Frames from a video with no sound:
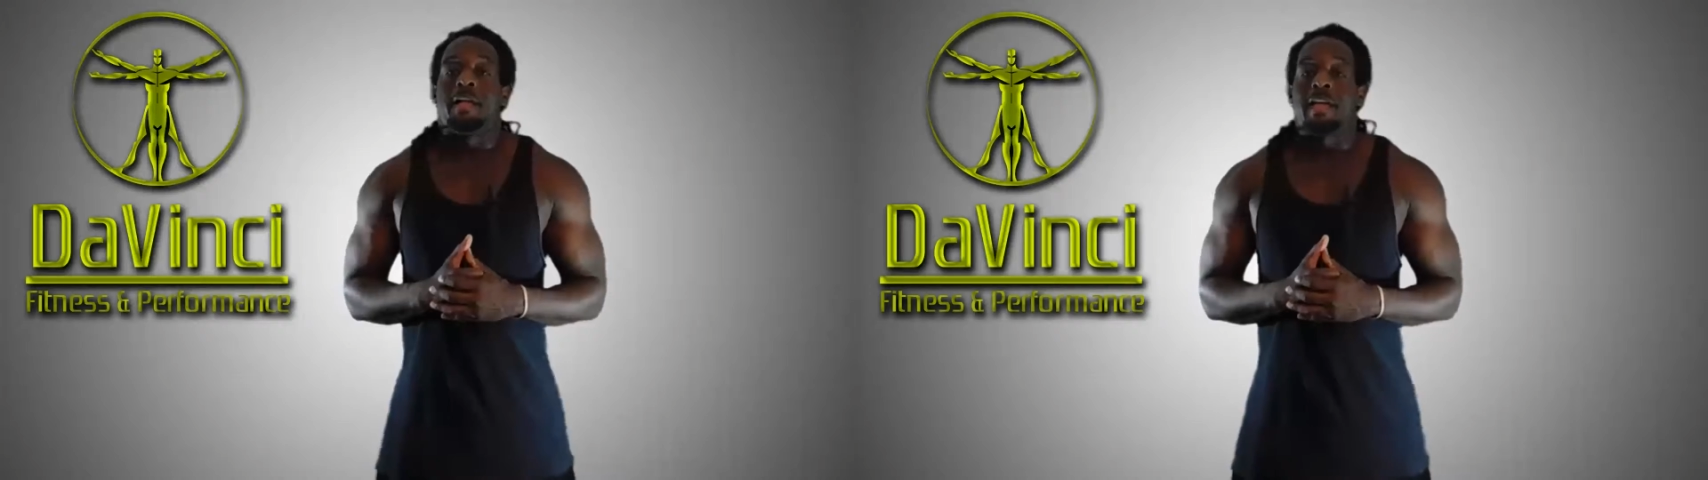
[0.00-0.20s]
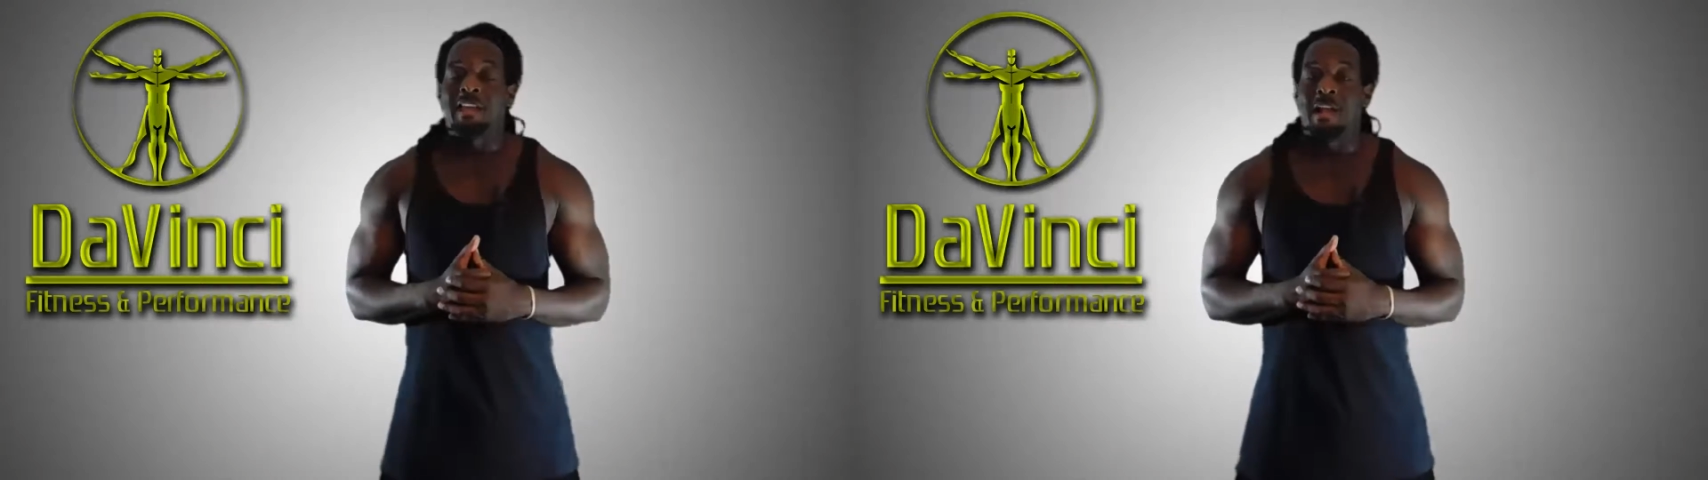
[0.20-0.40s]

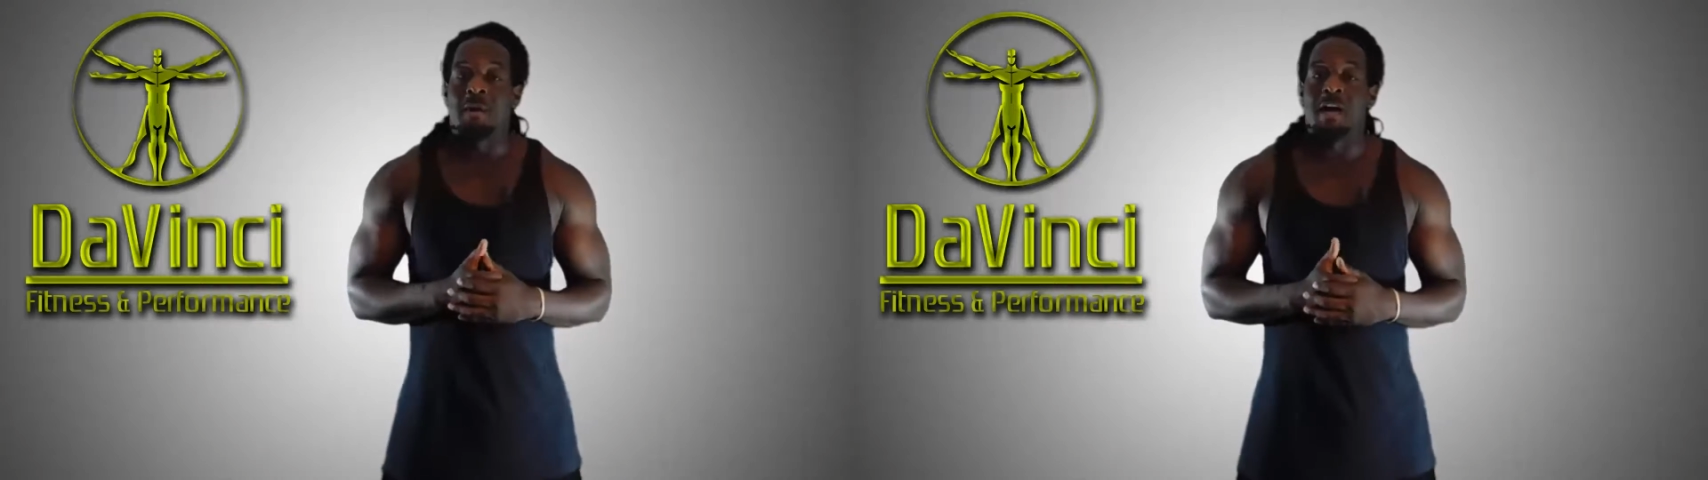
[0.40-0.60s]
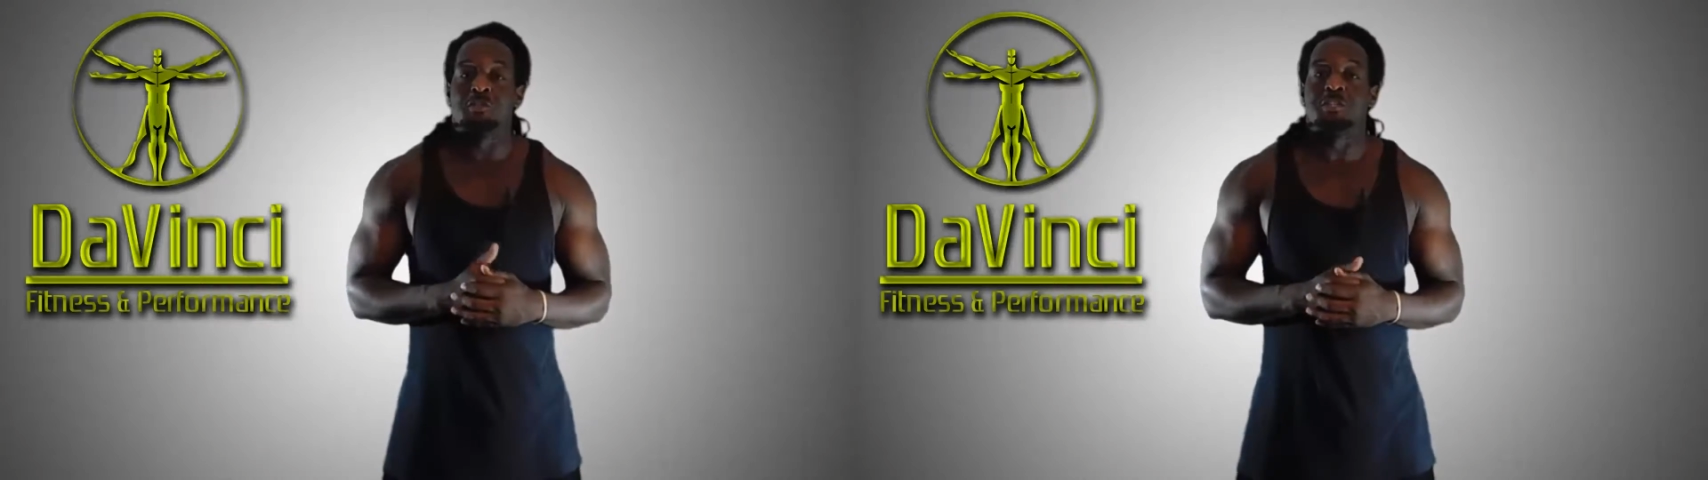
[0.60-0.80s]
And I'm
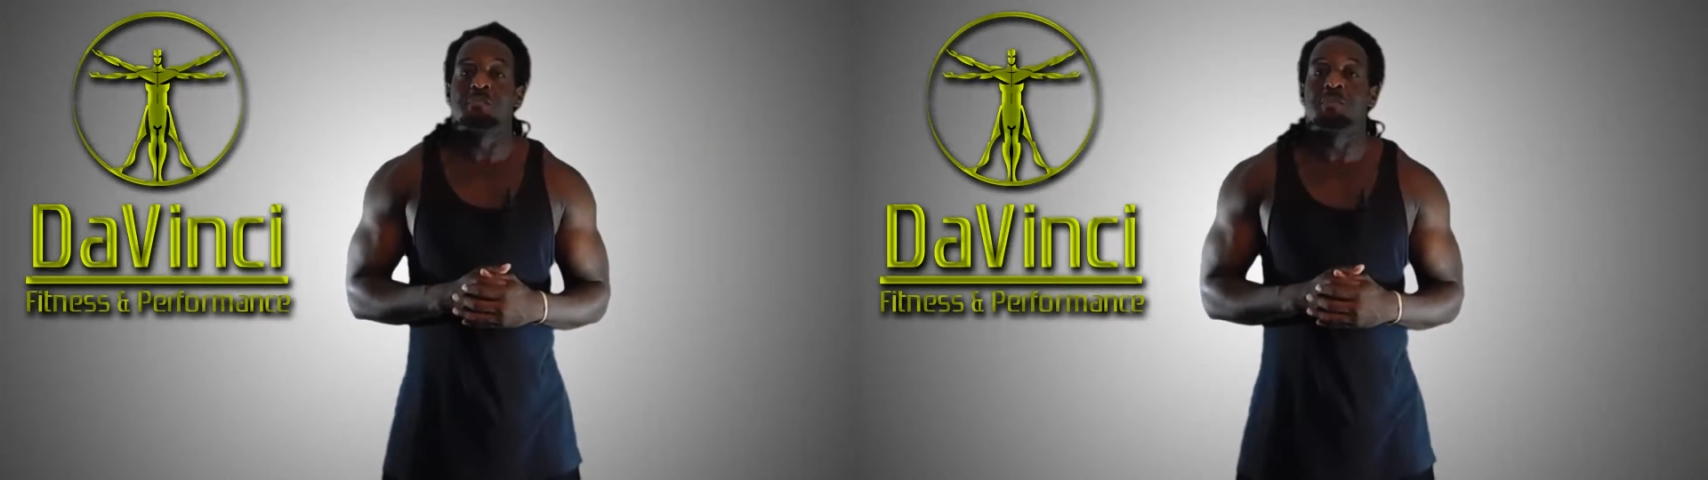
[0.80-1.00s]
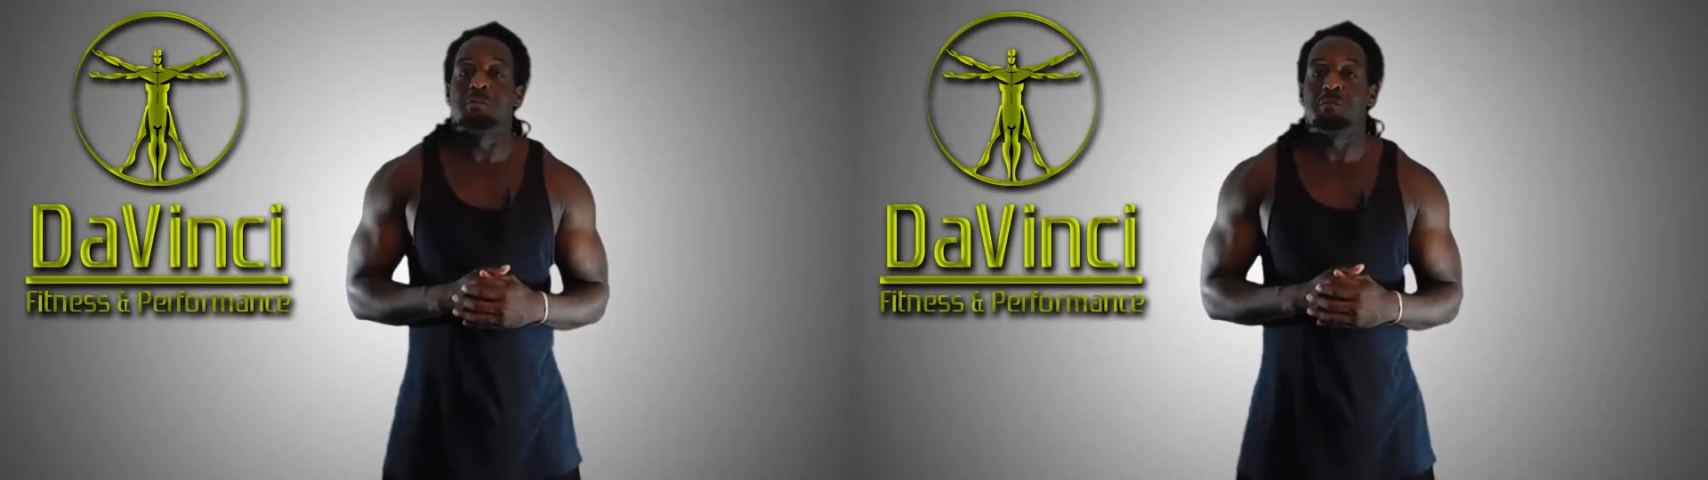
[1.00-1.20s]
Andre
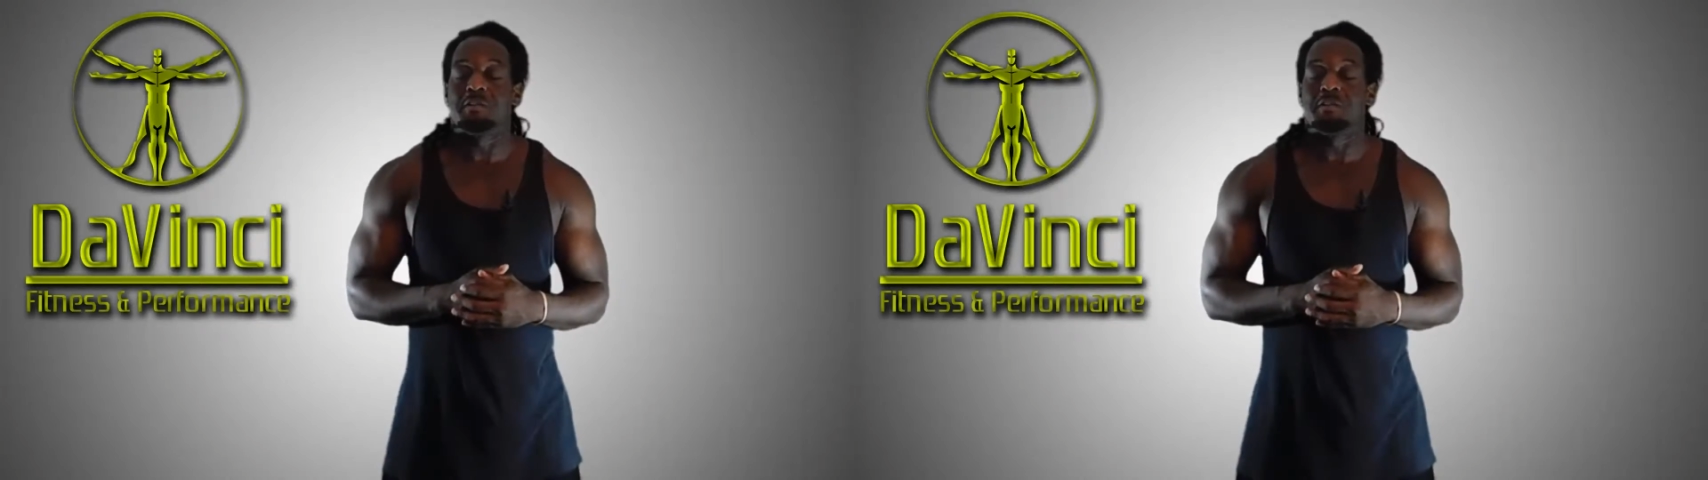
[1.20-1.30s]
Smith with